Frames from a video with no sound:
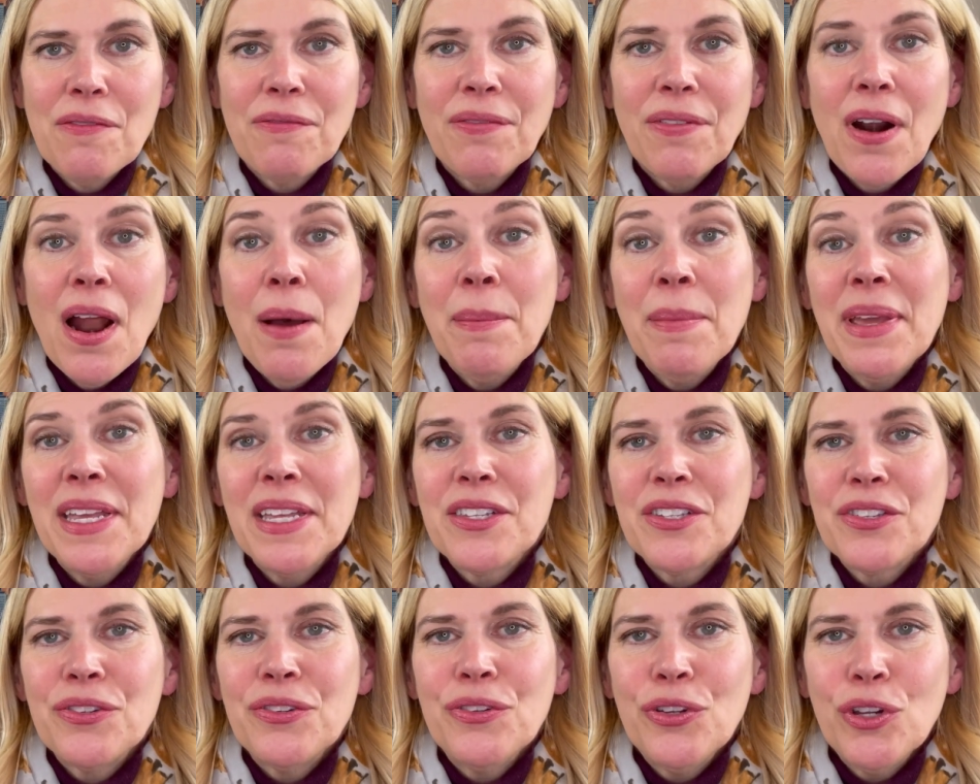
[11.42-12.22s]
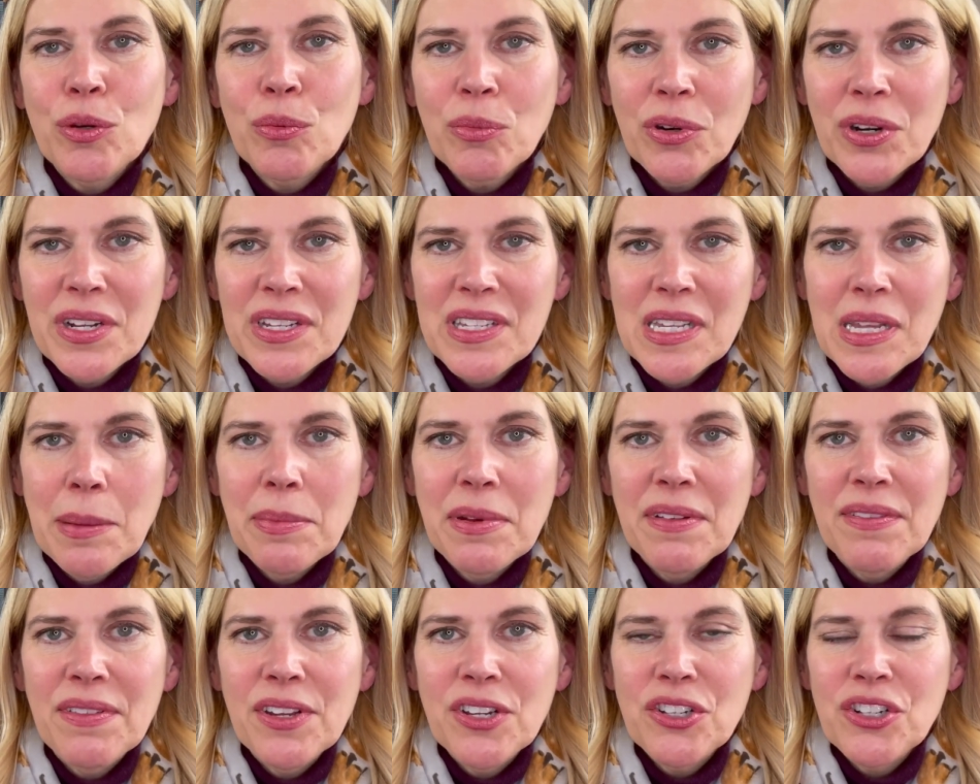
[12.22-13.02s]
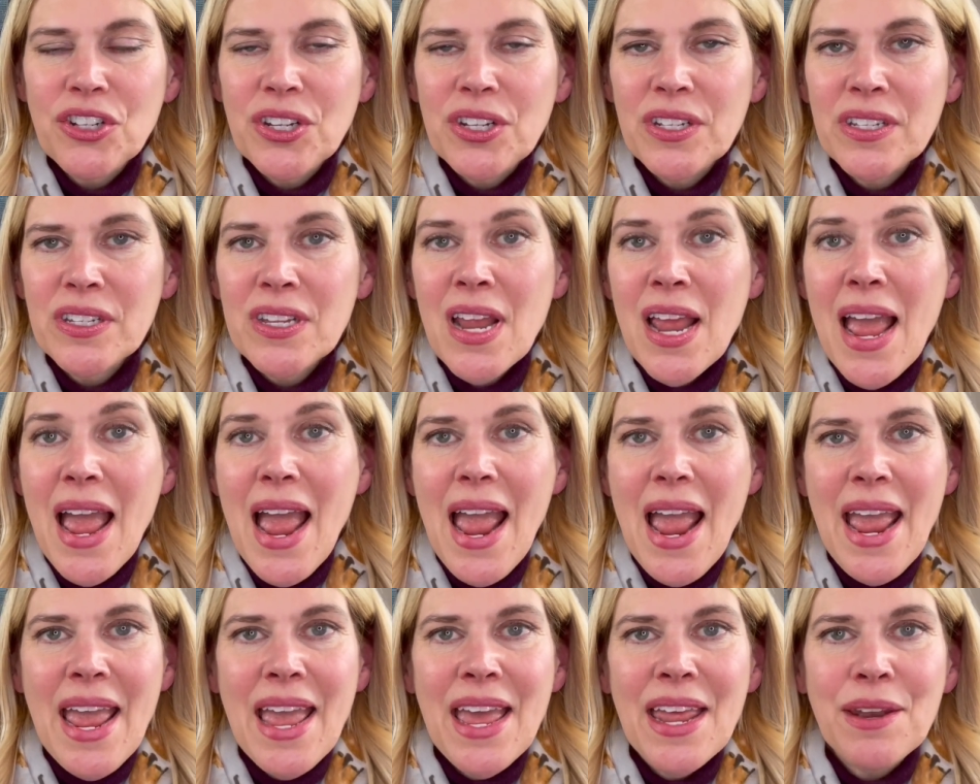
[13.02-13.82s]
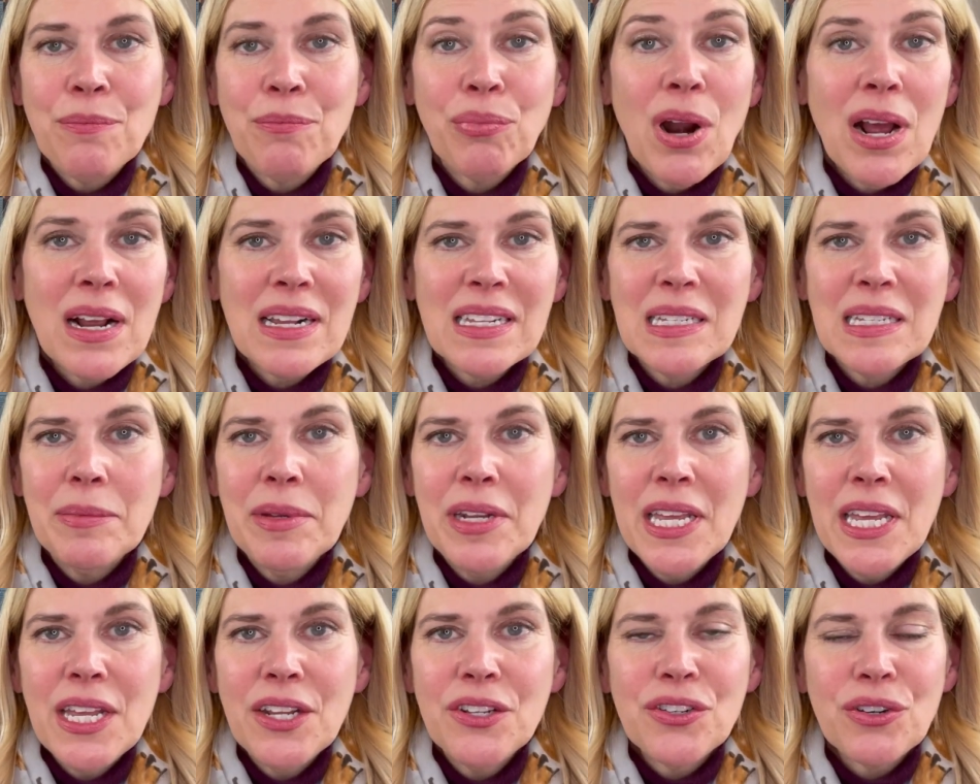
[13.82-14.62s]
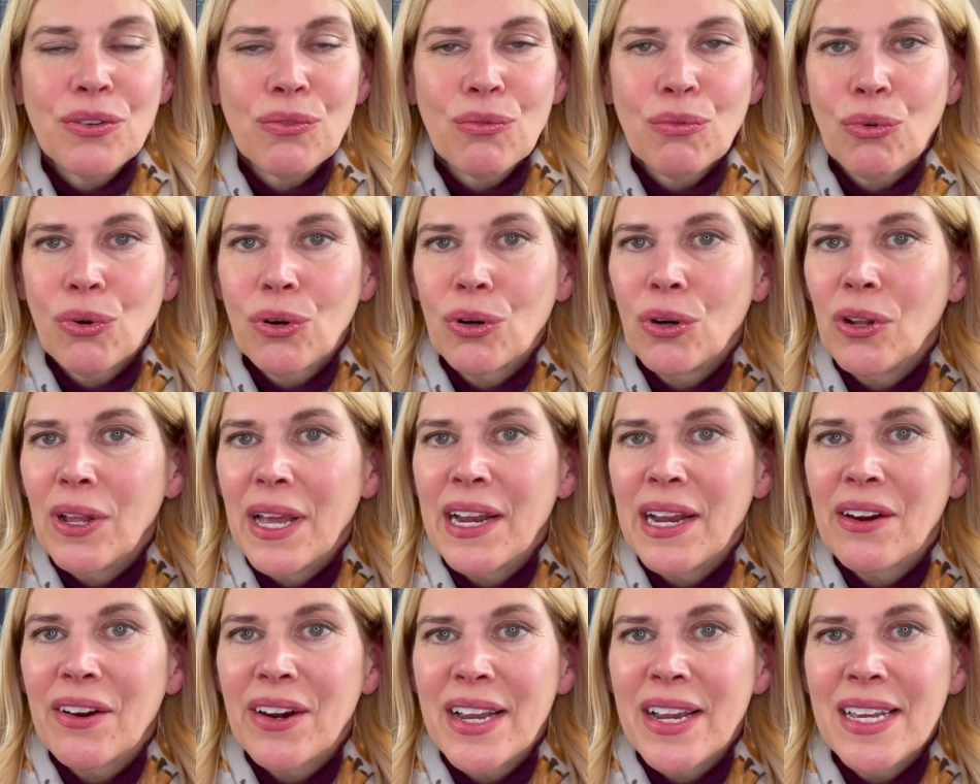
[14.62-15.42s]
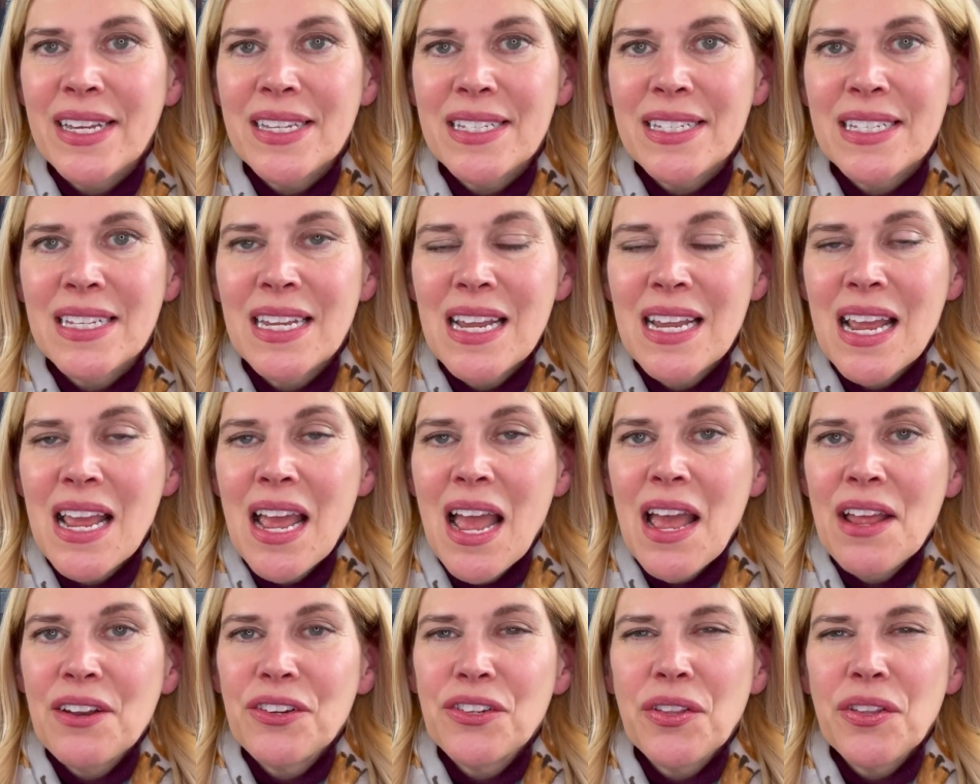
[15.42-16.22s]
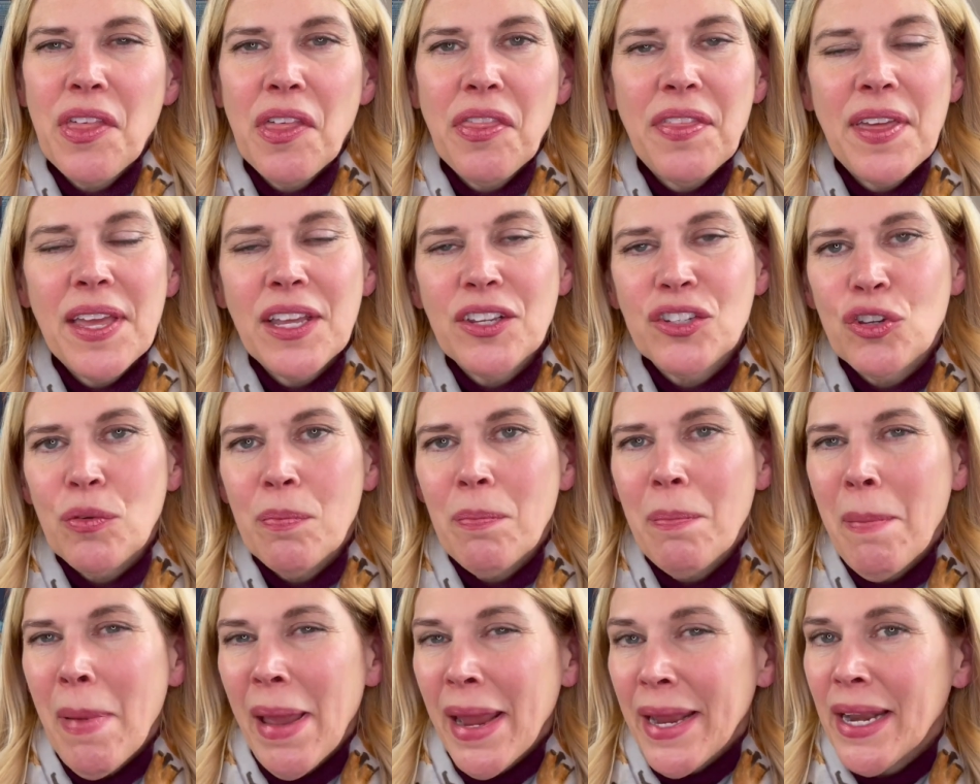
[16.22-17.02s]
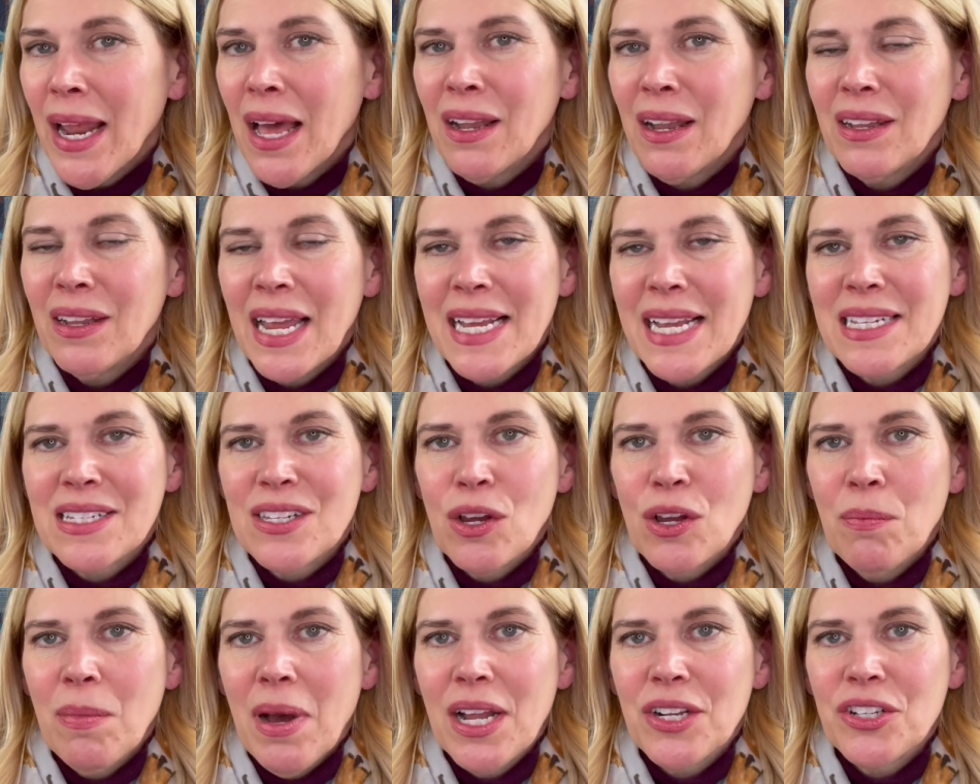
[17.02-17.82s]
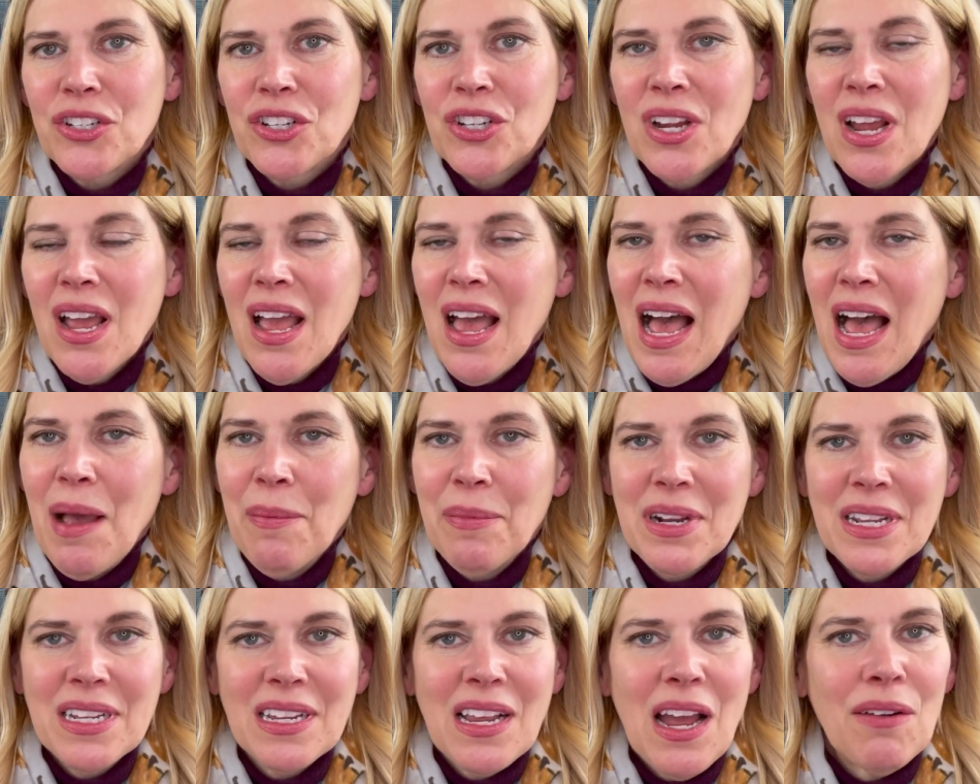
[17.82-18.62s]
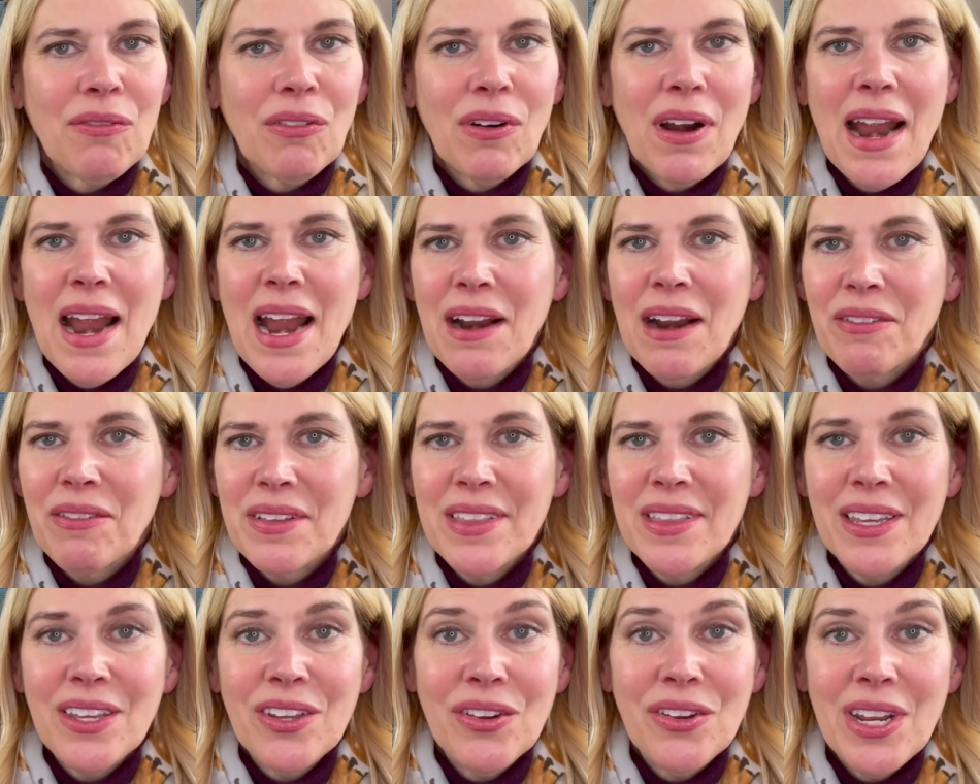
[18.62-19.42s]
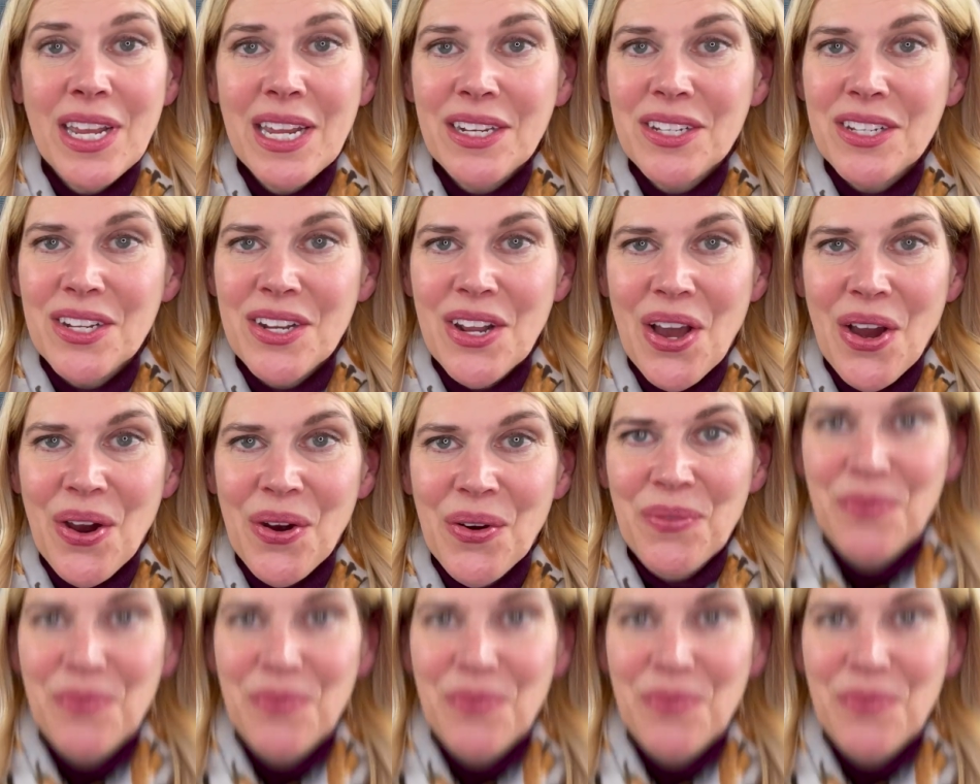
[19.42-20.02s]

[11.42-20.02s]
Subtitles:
From its numerous subdivisions and proximity to rural areas, to the things you may not like so much, I'm going to cover everything you need to know.